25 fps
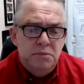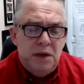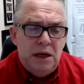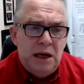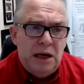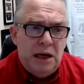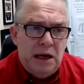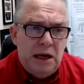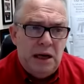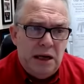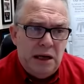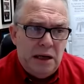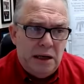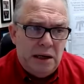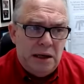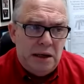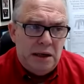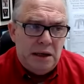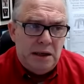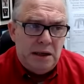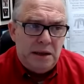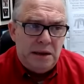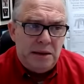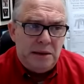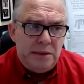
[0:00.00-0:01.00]

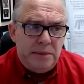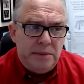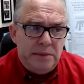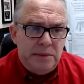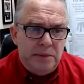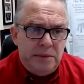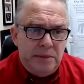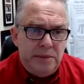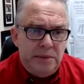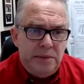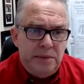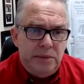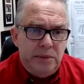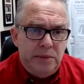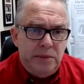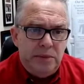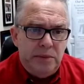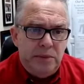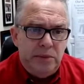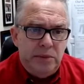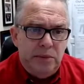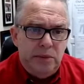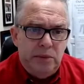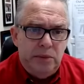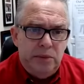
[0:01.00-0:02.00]
Not
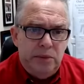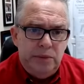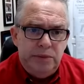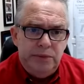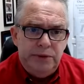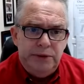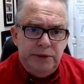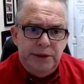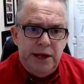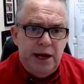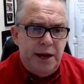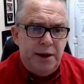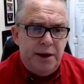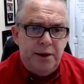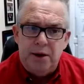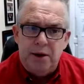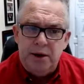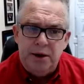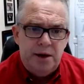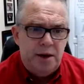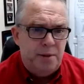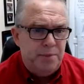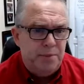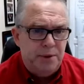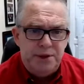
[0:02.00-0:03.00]
our
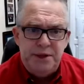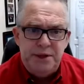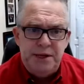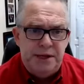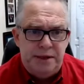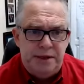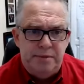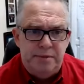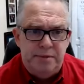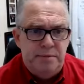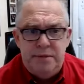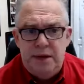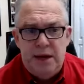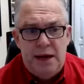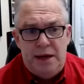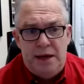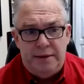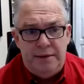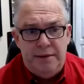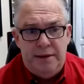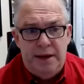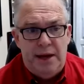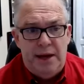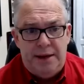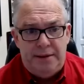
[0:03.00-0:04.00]
cup of tea. Not
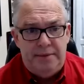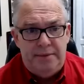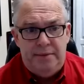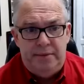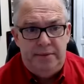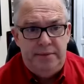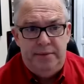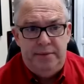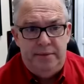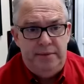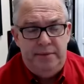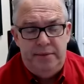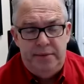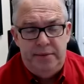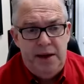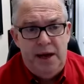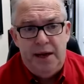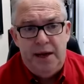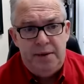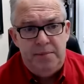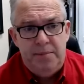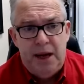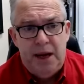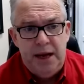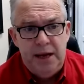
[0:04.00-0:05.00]

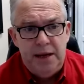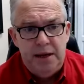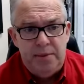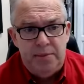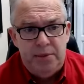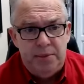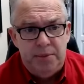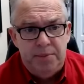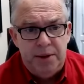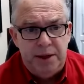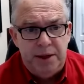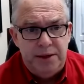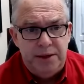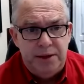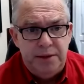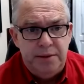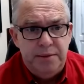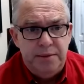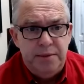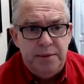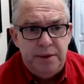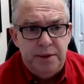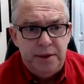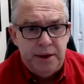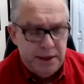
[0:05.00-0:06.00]
in my humble opinion,
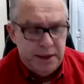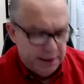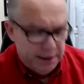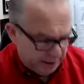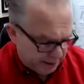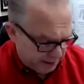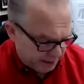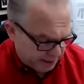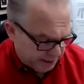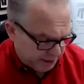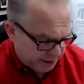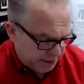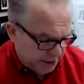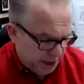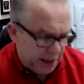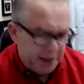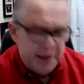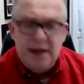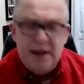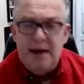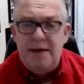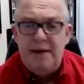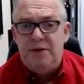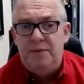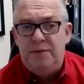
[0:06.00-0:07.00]
because it's got to
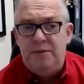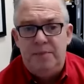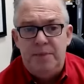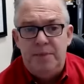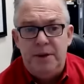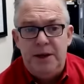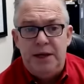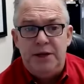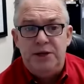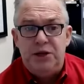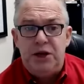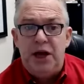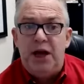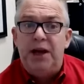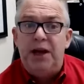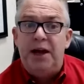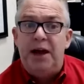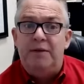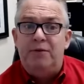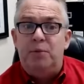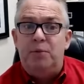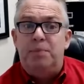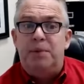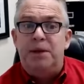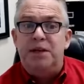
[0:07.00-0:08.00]
have
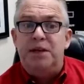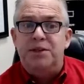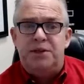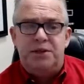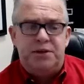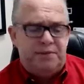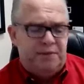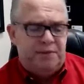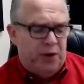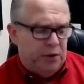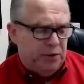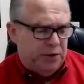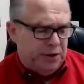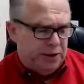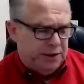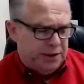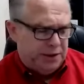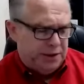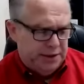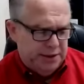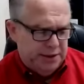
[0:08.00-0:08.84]
a business focus.